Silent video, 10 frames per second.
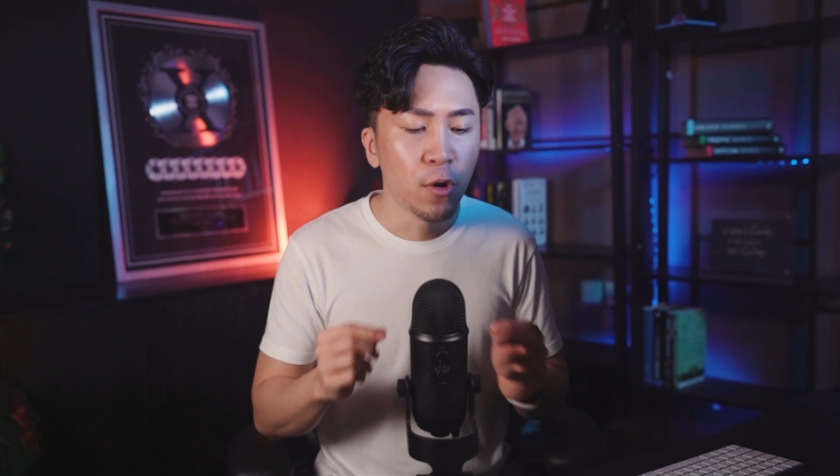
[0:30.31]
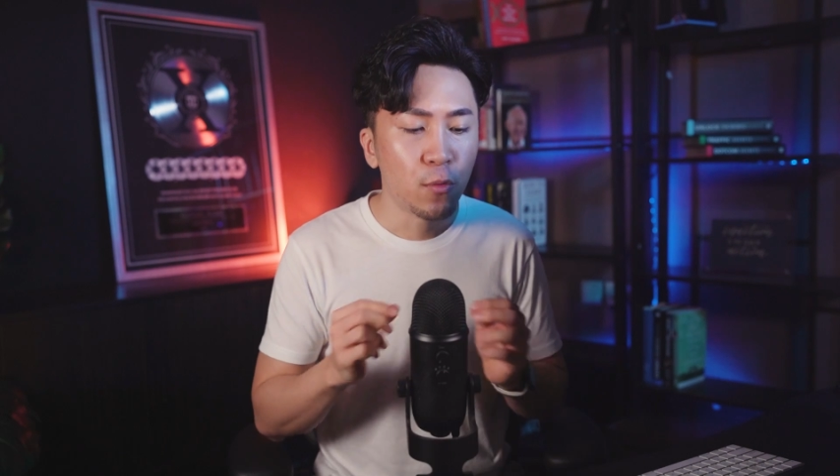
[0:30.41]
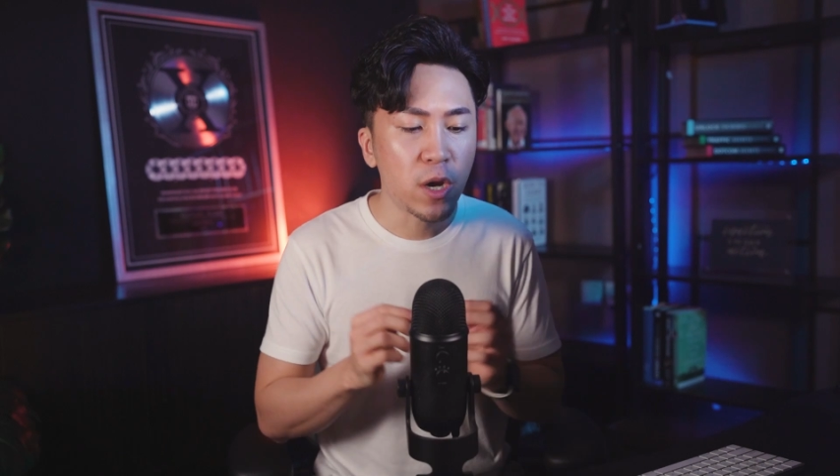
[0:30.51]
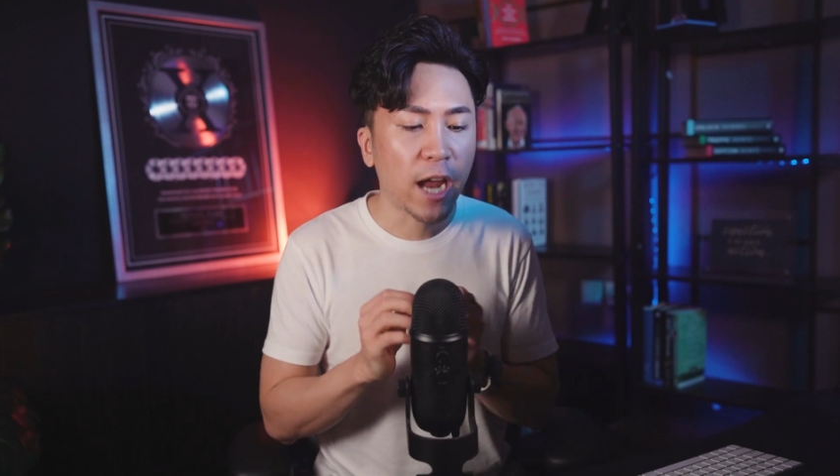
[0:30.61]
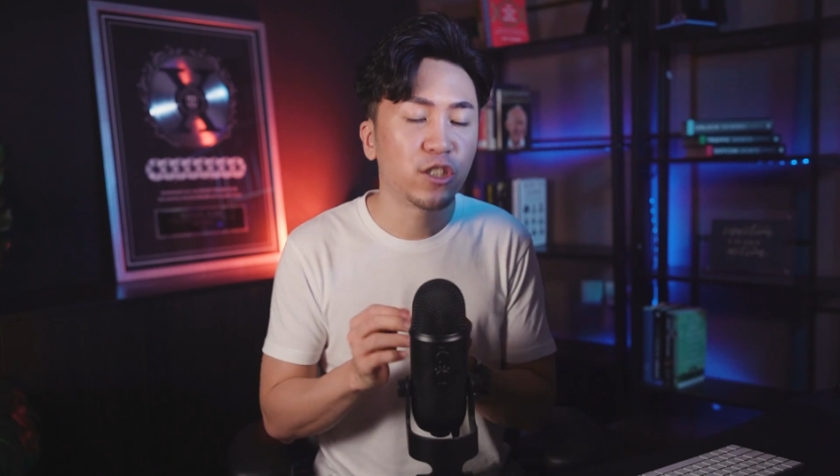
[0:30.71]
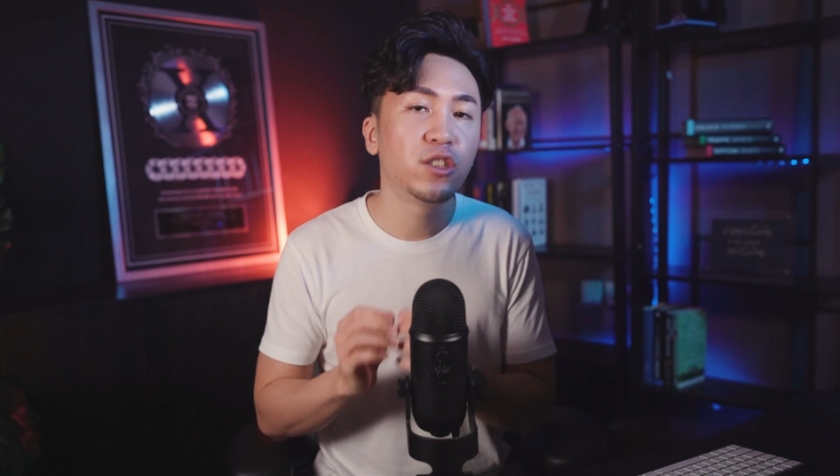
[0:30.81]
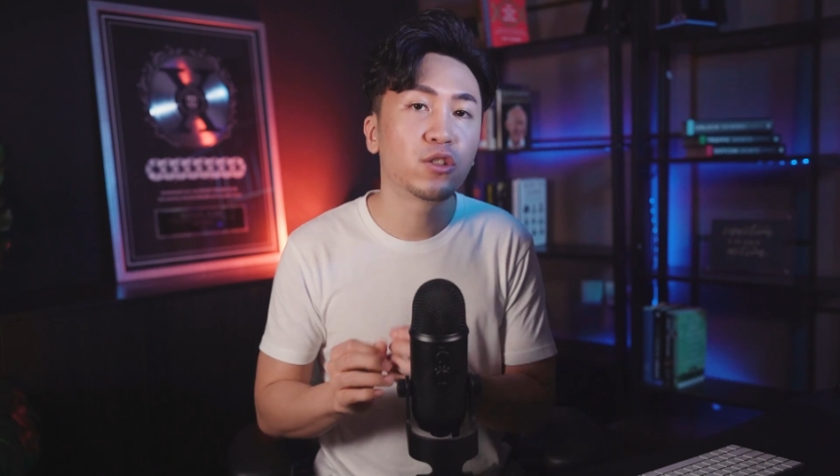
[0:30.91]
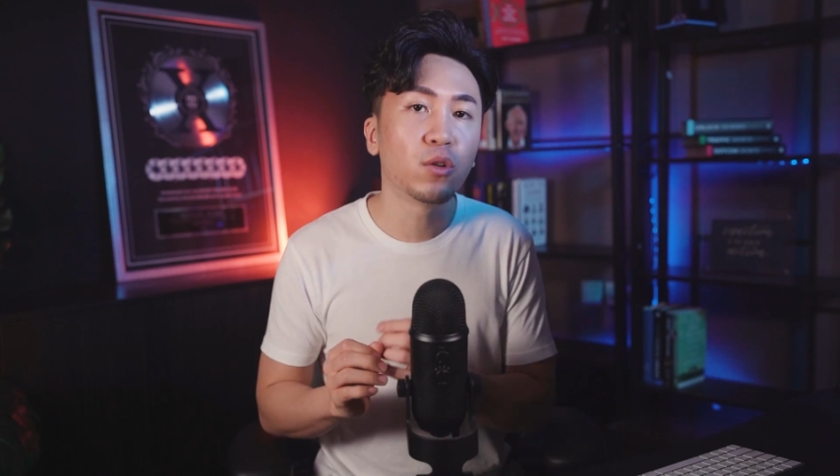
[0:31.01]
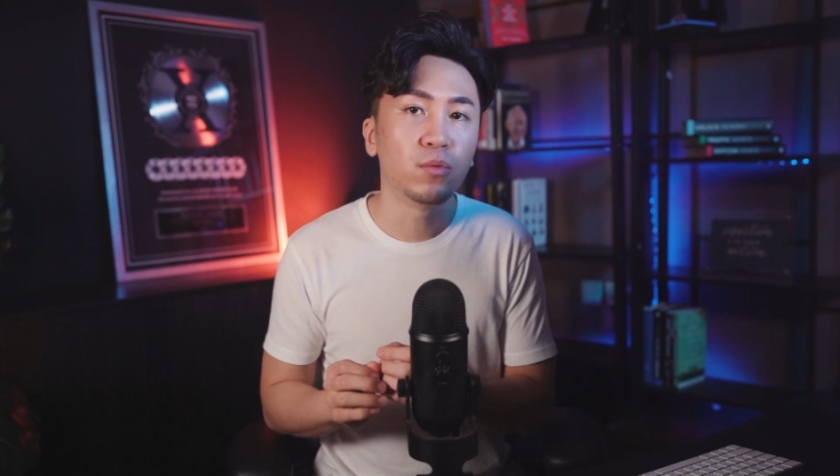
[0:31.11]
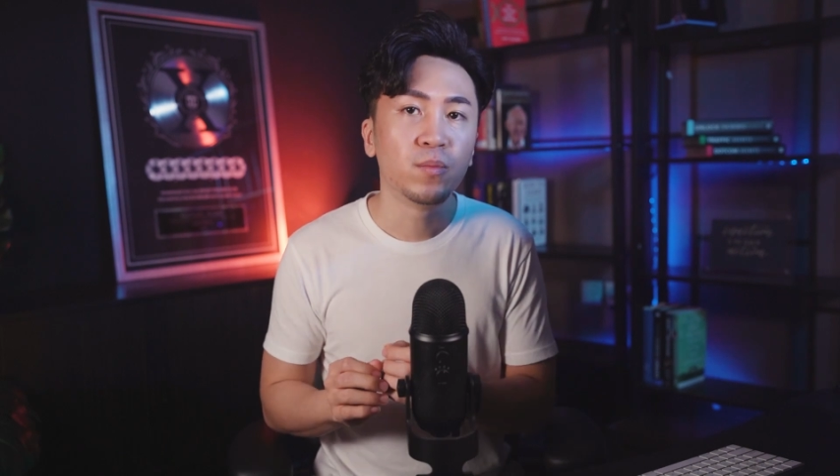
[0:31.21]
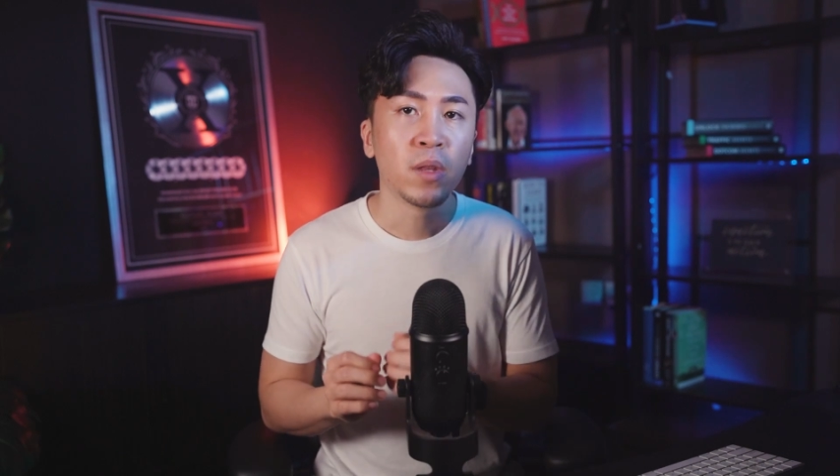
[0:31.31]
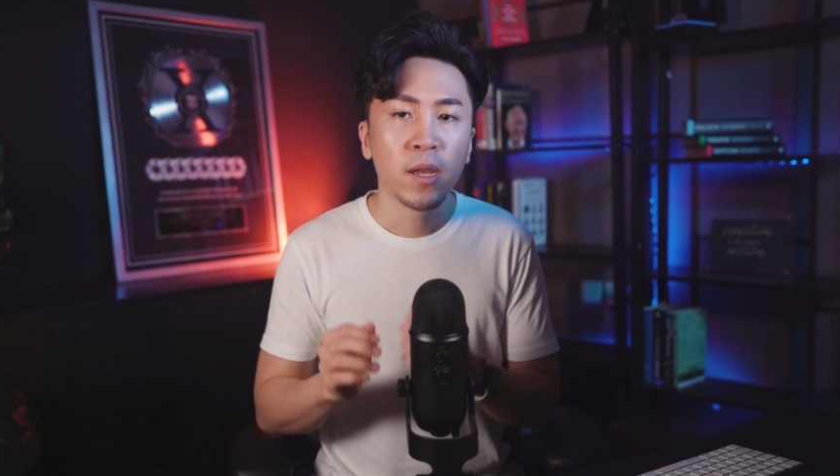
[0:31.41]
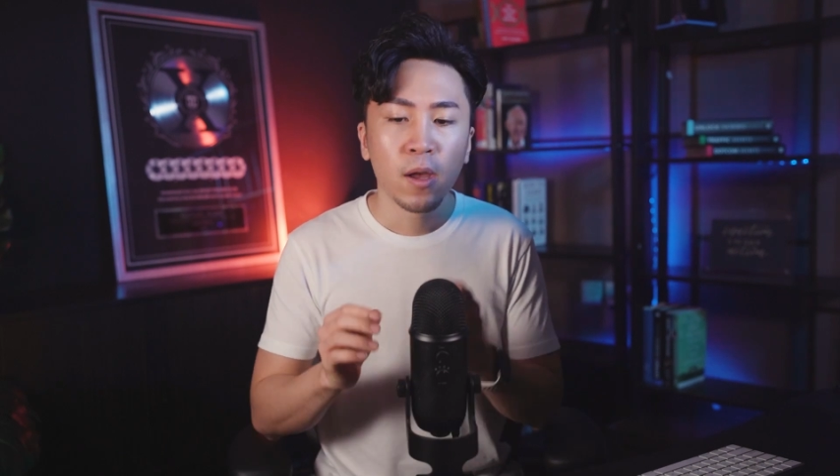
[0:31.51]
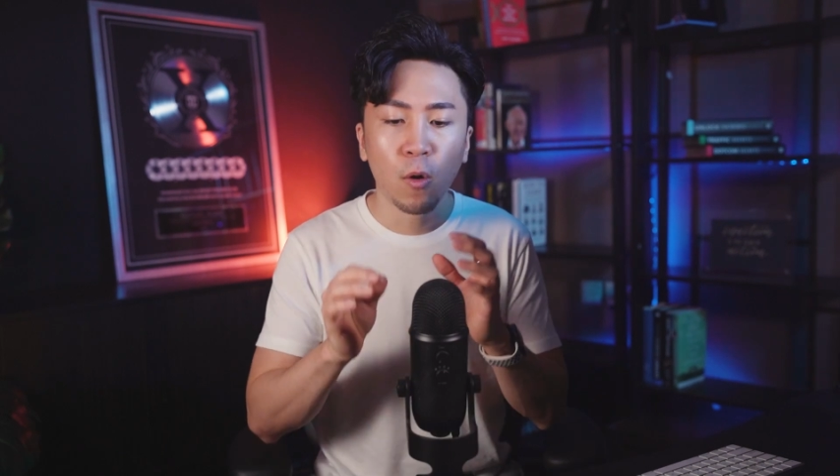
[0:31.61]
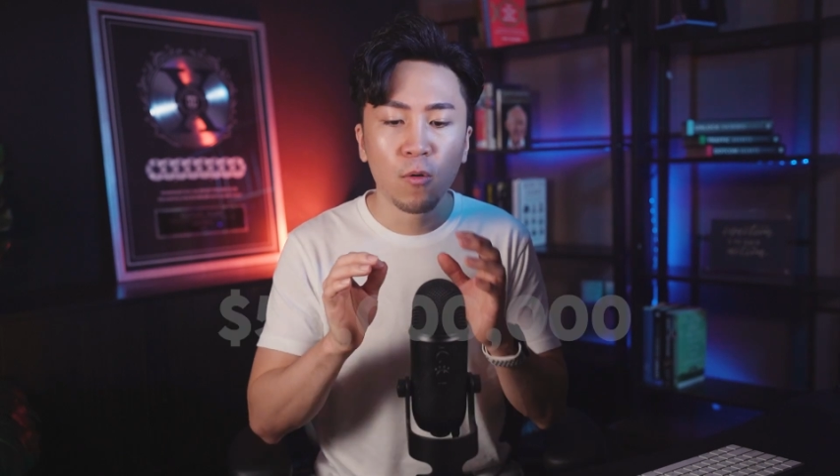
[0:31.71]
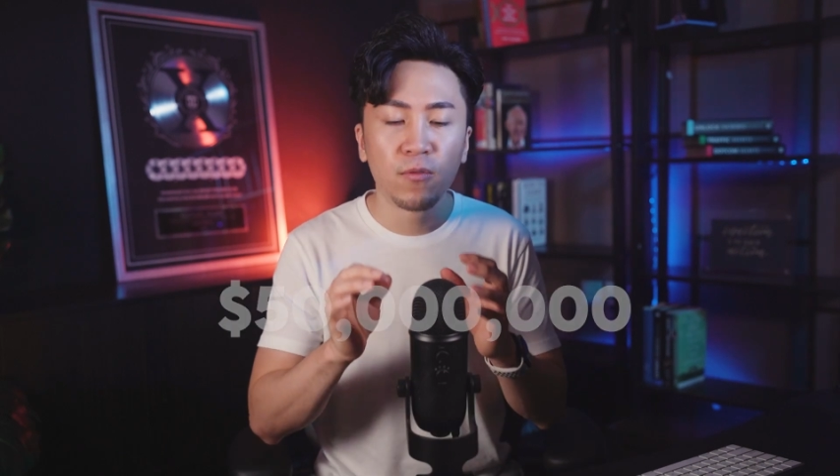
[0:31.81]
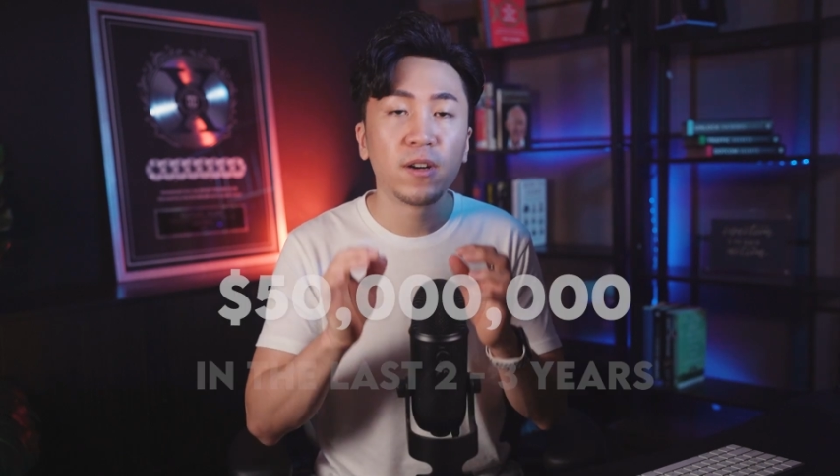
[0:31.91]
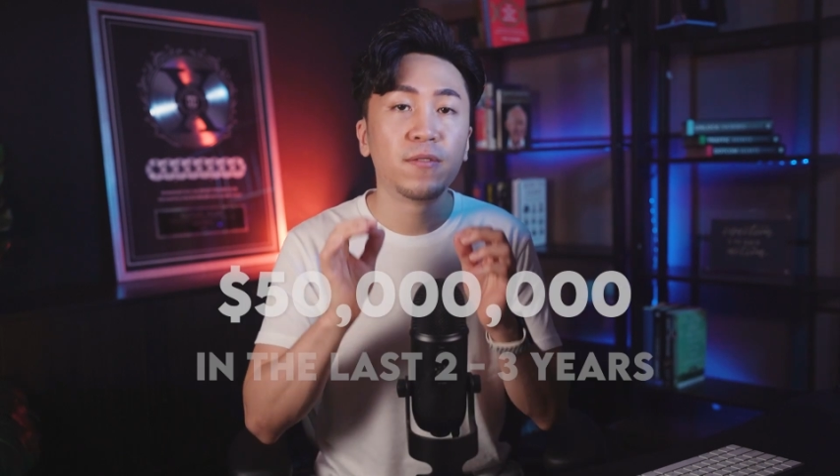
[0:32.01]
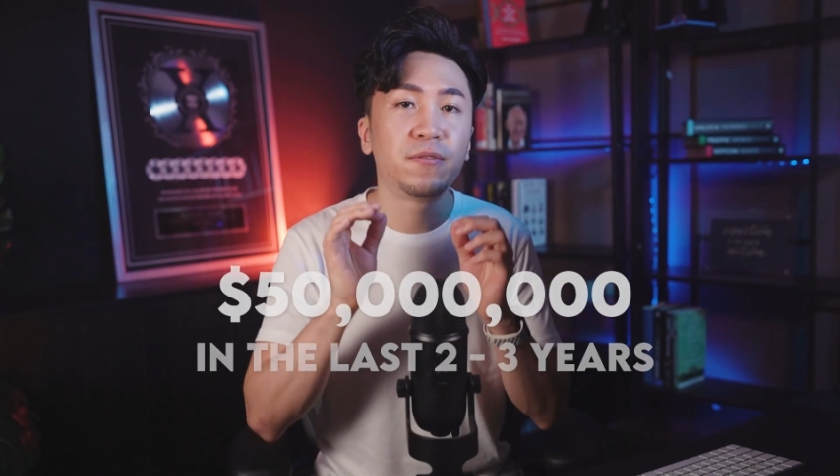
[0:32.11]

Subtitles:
we actually sold over